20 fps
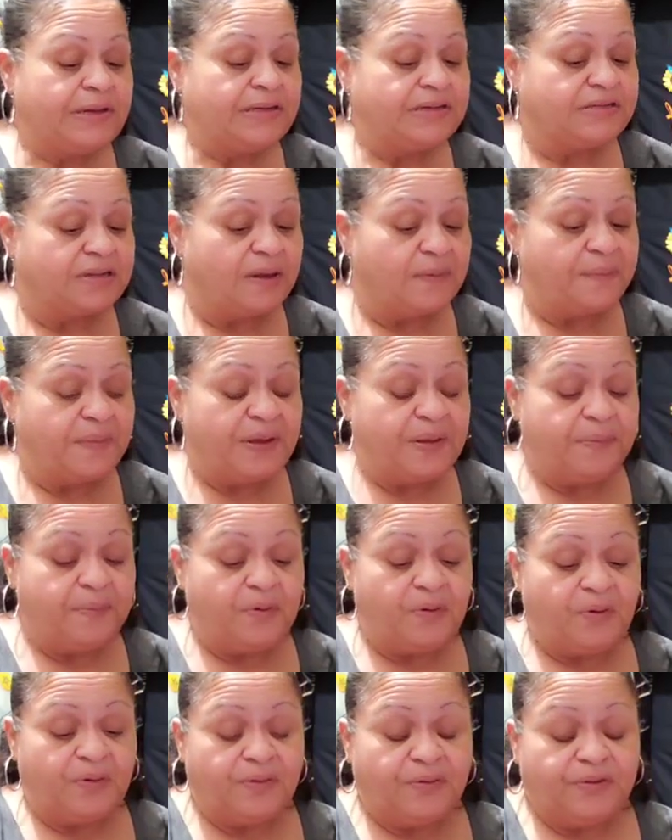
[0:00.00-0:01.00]
some
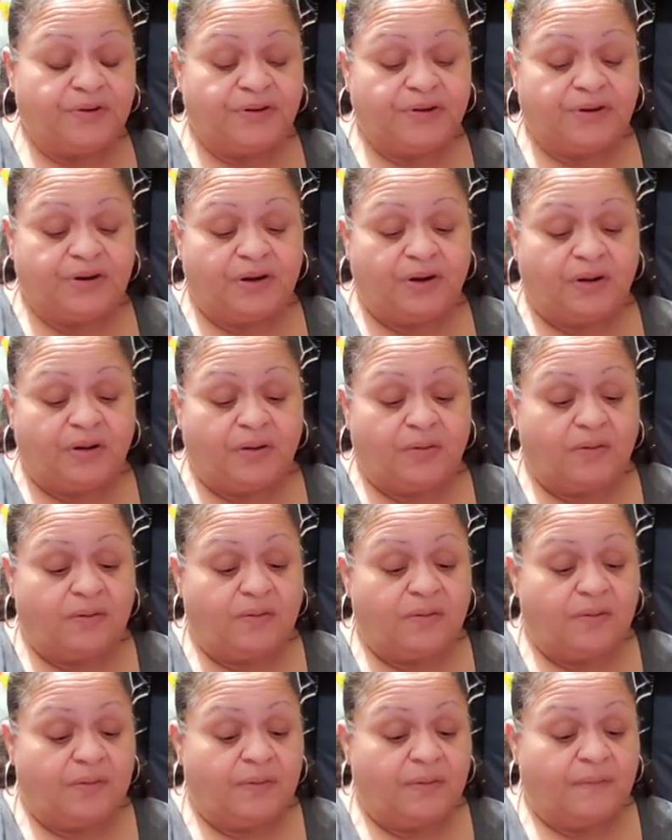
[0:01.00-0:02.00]
people you
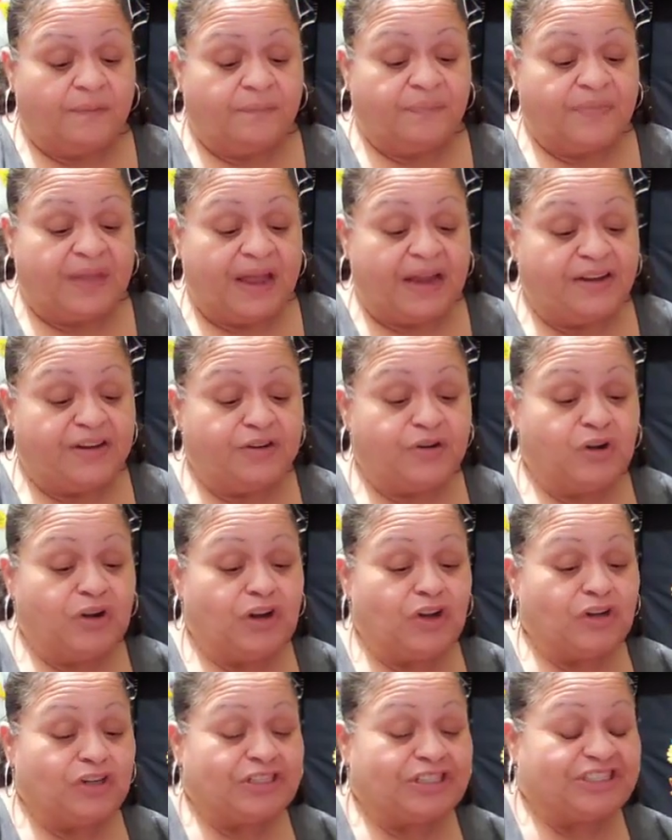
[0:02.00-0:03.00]
know they do
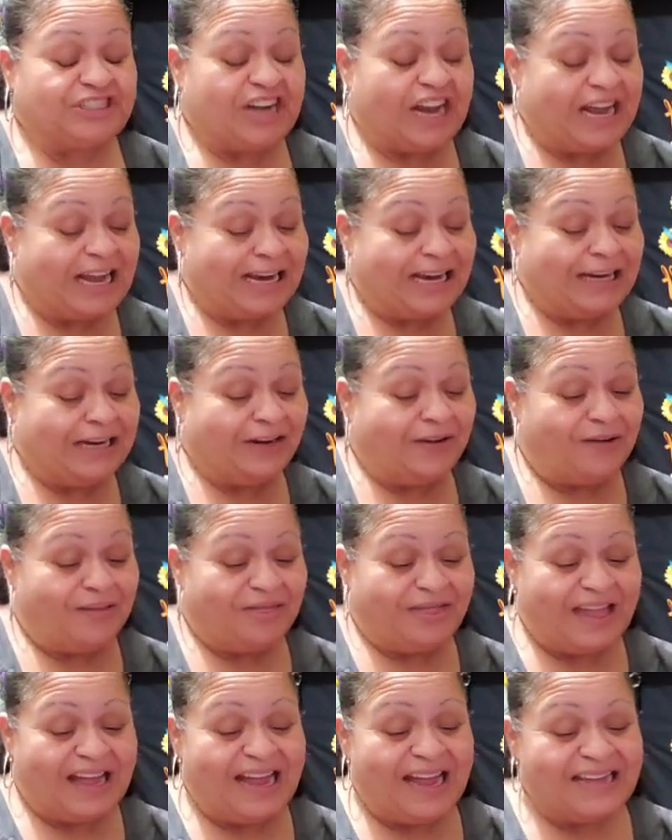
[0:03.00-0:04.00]
little shady little
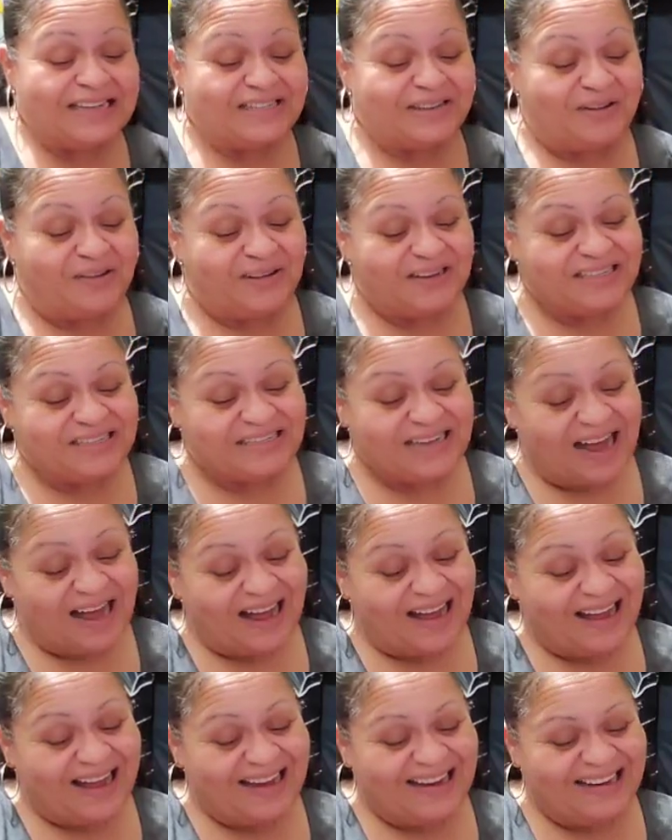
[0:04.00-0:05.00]
things on the
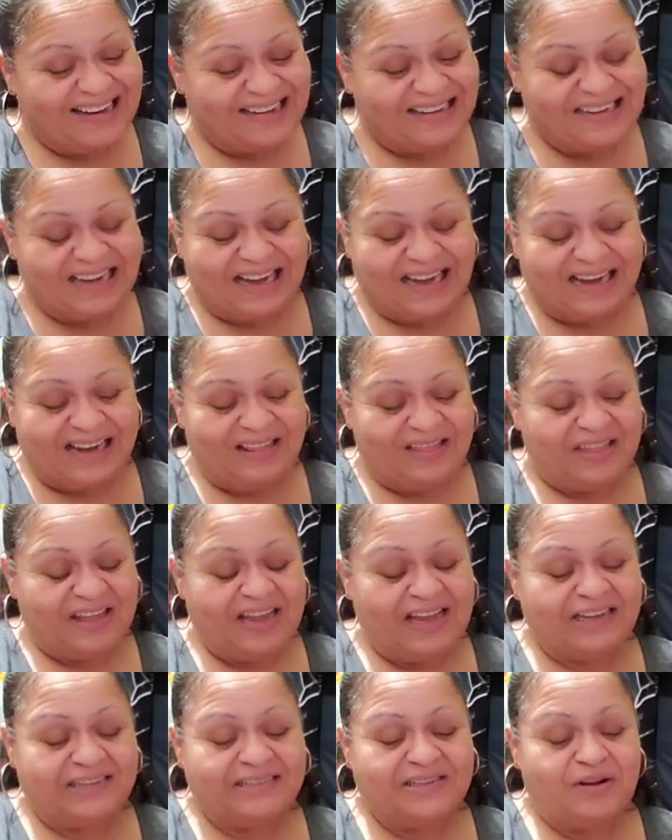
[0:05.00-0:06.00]
side and and
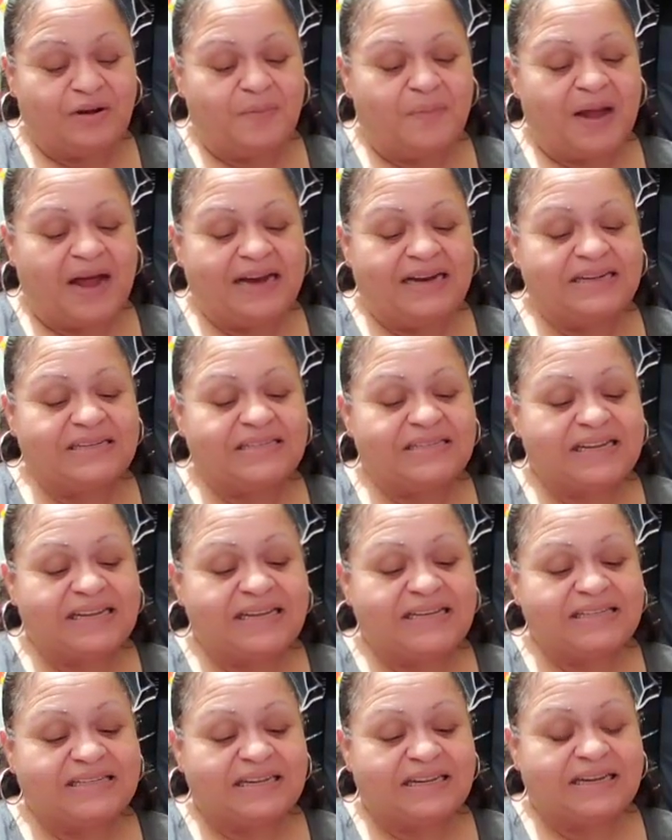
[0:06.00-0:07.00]
think nobody
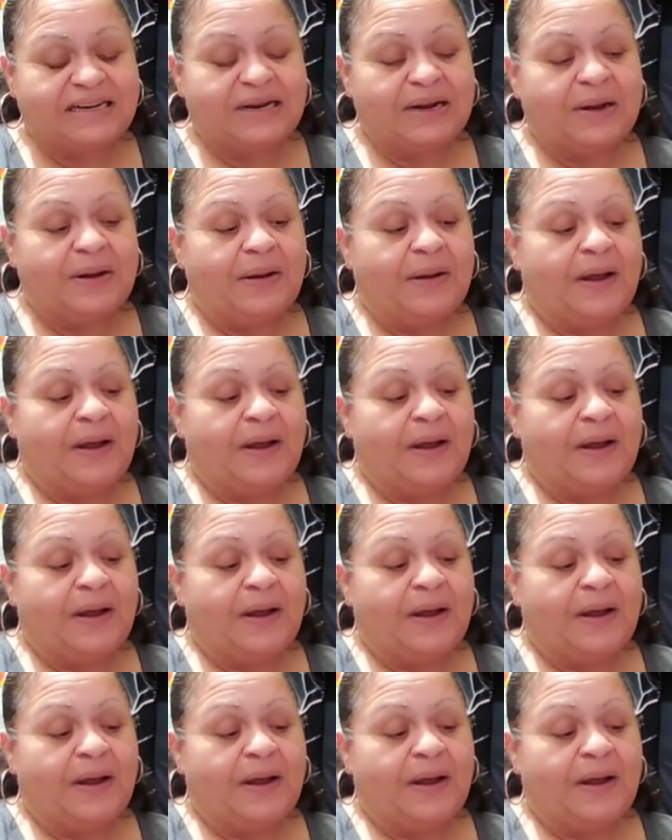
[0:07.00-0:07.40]
sees it